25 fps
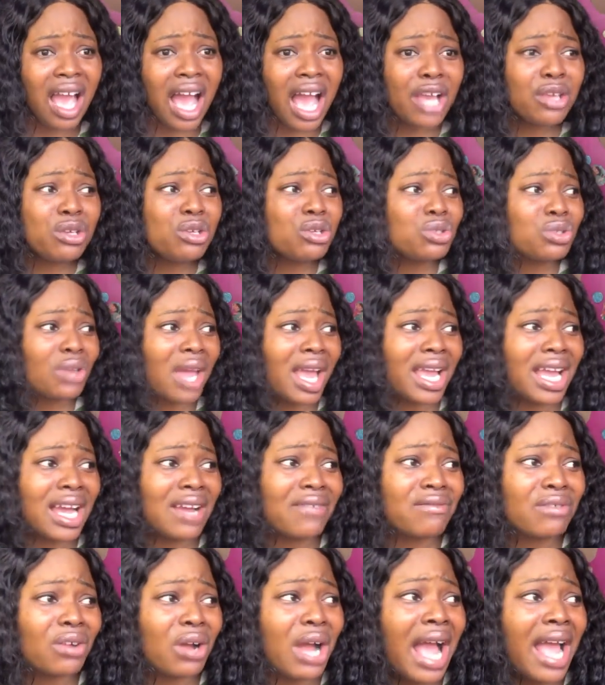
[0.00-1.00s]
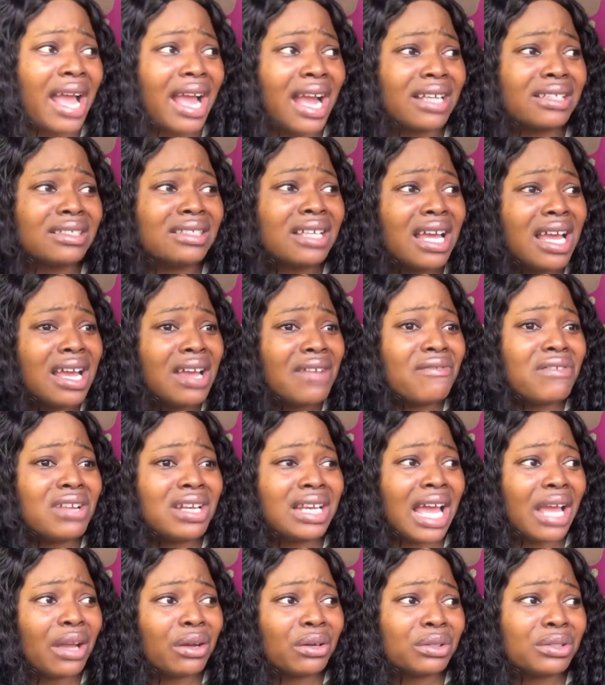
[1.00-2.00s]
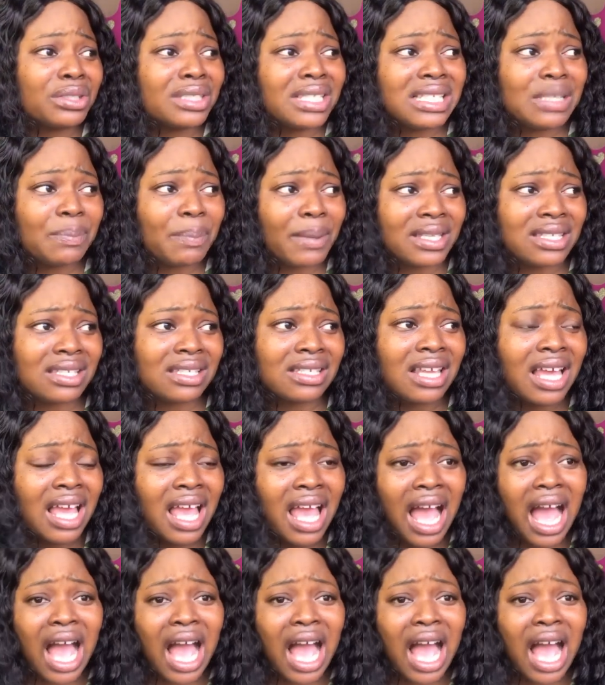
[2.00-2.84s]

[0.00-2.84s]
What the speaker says: Are you sure I can rely on this person?